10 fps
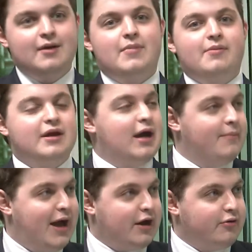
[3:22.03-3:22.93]
maybe to come
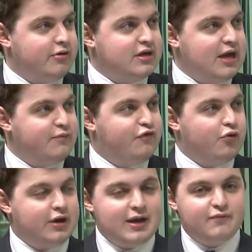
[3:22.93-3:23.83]
back around in Game
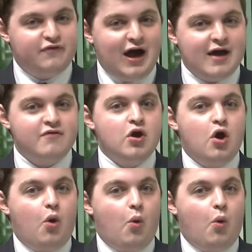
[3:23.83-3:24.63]
4, Game 5,